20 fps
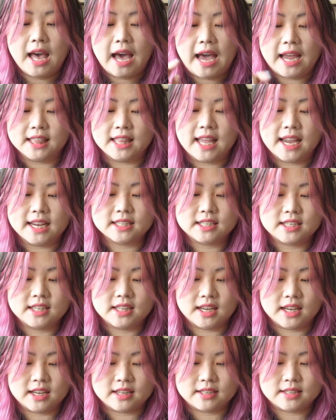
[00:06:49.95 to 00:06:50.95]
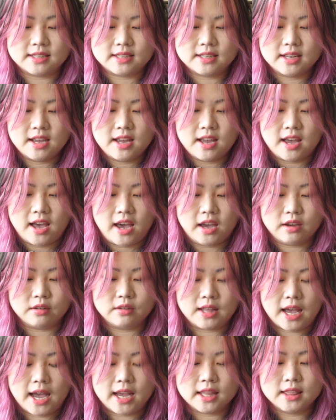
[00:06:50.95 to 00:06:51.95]
I liked this.
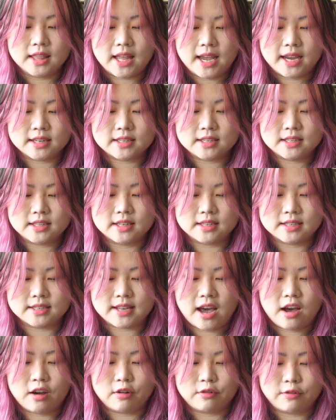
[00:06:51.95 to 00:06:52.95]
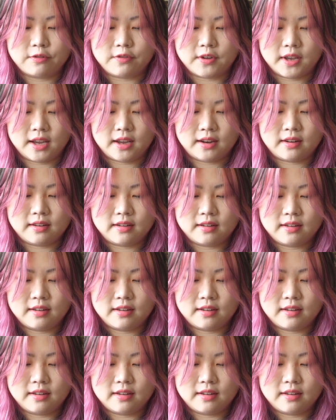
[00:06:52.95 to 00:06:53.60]
I liked this outfit.